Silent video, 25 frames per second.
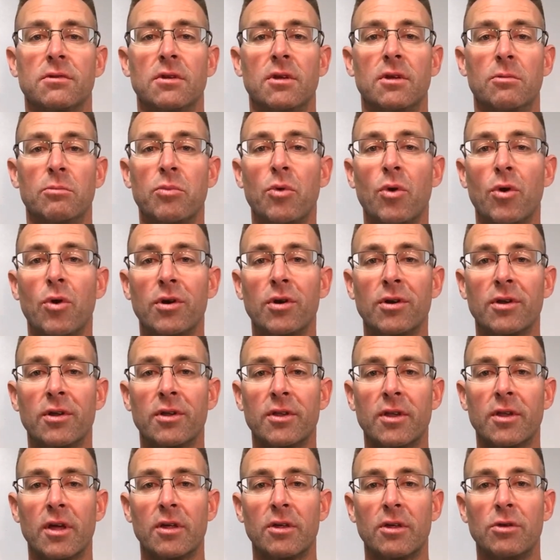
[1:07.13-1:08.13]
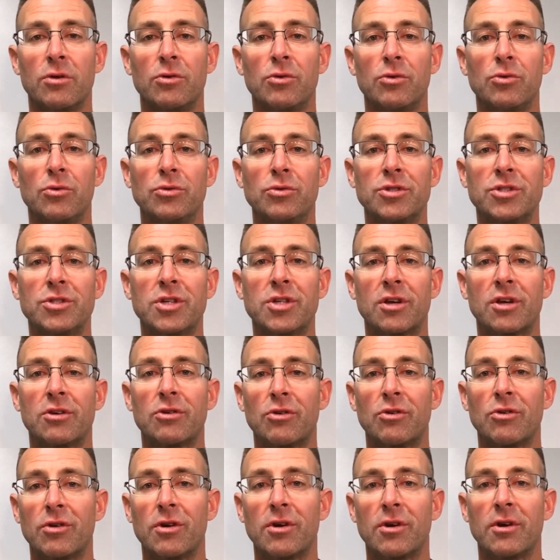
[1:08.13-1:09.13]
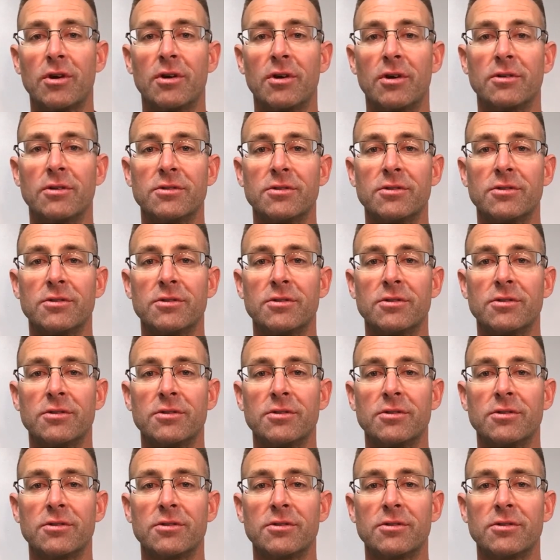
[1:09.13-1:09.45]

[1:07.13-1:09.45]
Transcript: important that you check your